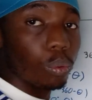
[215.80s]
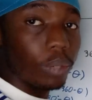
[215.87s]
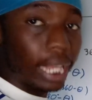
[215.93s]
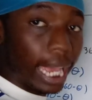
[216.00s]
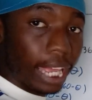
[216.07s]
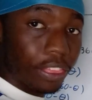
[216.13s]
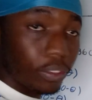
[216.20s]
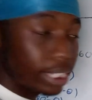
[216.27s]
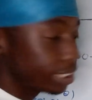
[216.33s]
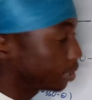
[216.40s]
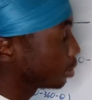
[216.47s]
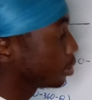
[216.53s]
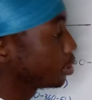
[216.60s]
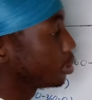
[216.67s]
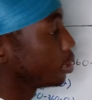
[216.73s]
you add
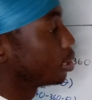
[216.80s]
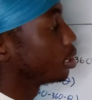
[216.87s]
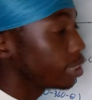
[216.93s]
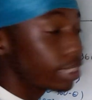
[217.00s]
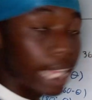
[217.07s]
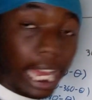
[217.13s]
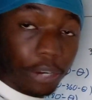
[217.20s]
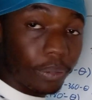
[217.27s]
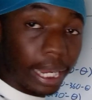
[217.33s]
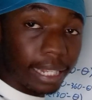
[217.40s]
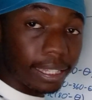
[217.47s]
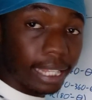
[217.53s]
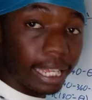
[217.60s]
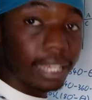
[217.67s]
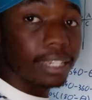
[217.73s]
360, that right
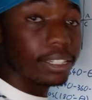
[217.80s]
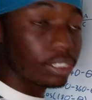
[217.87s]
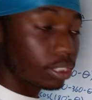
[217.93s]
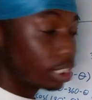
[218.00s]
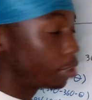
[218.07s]
there is going to